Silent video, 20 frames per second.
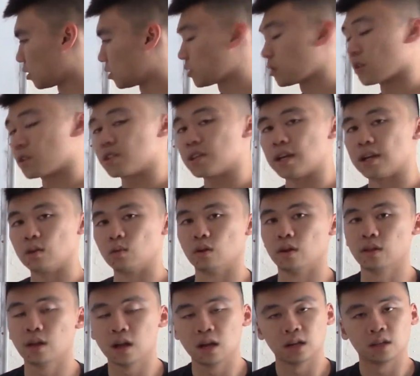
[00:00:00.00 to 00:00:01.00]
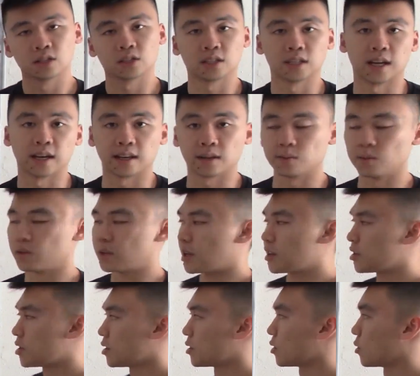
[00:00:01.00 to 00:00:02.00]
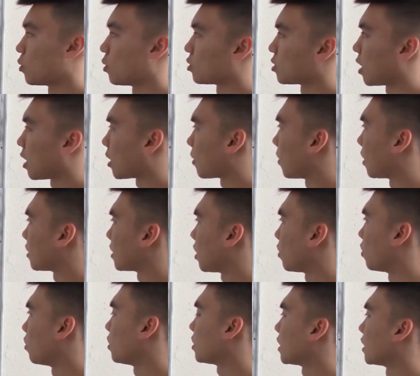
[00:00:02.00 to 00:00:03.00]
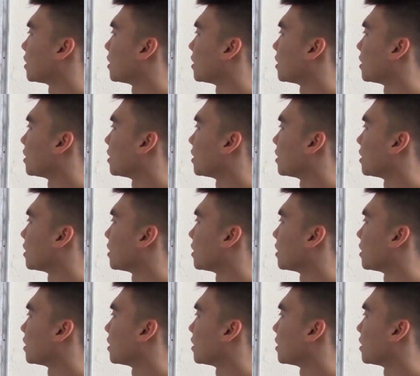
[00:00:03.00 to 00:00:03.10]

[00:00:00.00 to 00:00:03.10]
associated with genetic mutations, and we'll talk about that when we get